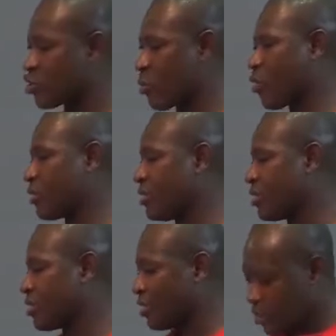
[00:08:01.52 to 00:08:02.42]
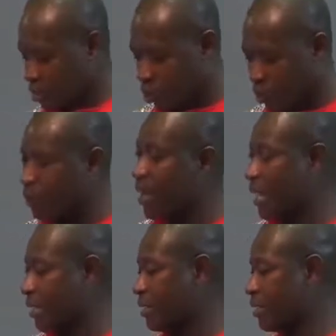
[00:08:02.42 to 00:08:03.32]
subordinates to
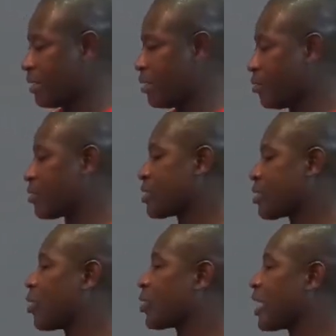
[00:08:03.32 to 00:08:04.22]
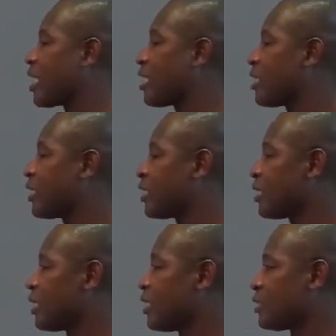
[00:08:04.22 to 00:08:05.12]
comply with order
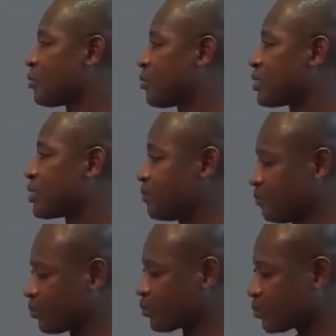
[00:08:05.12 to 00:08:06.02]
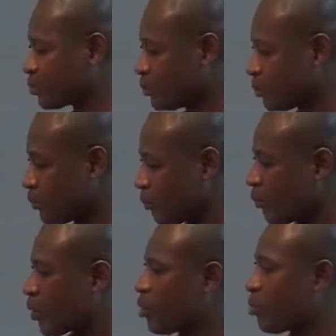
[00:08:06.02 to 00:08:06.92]
and with
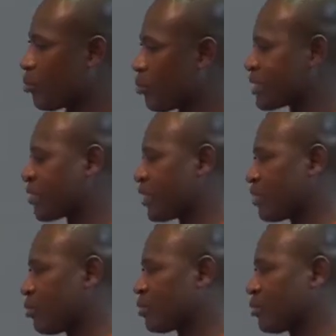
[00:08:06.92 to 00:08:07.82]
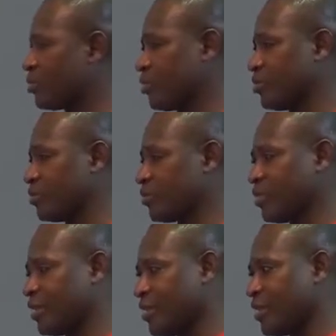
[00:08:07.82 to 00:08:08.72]
whatever they want to do.
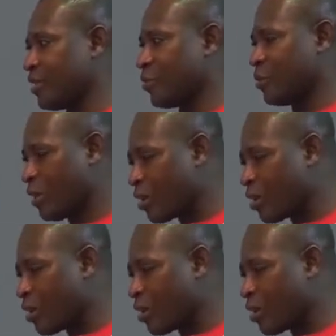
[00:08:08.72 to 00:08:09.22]
We